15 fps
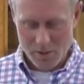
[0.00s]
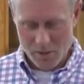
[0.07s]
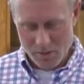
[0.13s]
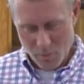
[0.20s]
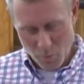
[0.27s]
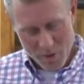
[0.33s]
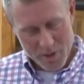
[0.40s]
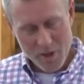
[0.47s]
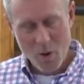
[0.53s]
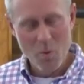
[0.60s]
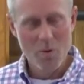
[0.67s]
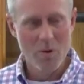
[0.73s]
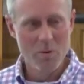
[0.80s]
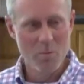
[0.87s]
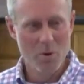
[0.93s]
we know
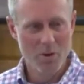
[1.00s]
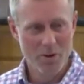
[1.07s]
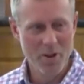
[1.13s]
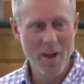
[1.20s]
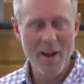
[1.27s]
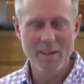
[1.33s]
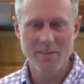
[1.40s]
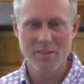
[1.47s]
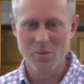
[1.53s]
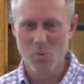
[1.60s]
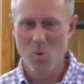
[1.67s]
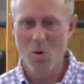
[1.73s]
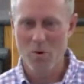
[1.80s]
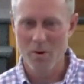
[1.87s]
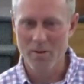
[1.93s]
it, but to actually
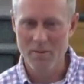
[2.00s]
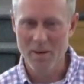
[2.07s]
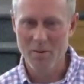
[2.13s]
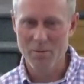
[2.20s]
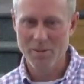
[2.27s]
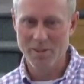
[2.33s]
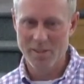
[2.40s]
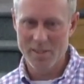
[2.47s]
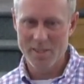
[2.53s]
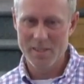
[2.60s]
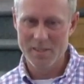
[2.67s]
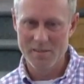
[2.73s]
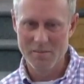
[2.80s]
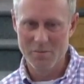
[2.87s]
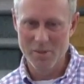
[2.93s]
walk it, right? We say
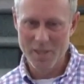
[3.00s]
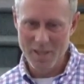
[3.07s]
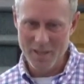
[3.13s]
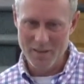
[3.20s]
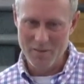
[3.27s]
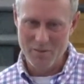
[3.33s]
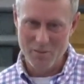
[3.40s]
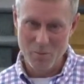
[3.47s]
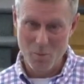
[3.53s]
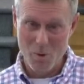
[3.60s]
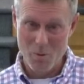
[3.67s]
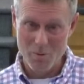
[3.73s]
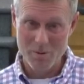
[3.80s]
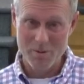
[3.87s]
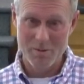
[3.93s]
it. We got walk
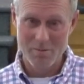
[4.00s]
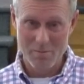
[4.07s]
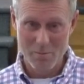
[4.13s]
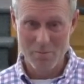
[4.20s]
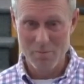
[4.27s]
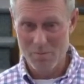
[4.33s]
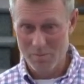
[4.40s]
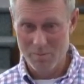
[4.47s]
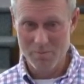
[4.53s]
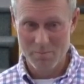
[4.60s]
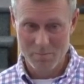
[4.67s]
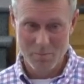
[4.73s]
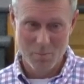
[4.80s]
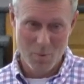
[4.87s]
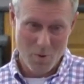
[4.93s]

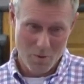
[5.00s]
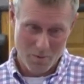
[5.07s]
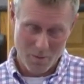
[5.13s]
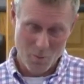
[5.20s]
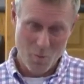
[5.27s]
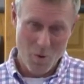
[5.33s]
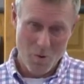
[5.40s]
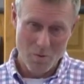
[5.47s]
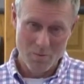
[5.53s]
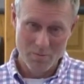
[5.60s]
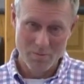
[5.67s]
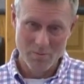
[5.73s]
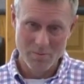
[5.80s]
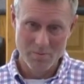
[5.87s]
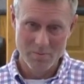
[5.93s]
the walk,
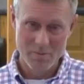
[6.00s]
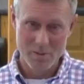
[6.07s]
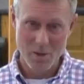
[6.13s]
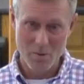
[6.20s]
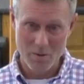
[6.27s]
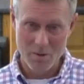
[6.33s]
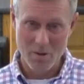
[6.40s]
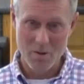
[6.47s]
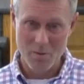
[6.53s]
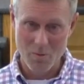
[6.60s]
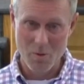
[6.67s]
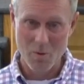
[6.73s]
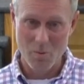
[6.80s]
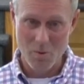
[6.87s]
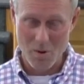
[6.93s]
talk the talk,
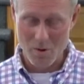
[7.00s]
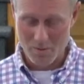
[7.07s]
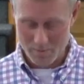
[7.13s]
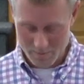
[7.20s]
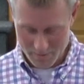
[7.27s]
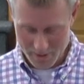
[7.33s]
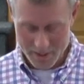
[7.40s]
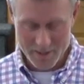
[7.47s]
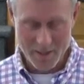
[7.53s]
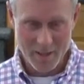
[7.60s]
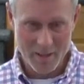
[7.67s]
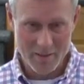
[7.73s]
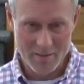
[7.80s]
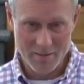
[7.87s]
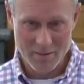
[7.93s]
walk the walk. You hear
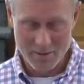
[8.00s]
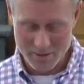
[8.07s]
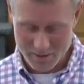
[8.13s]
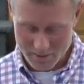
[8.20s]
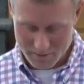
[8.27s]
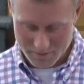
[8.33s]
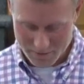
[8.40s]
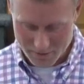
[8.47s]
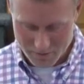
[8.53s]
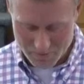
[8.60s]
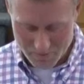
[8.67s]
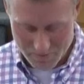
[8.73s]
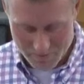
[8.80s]
that? So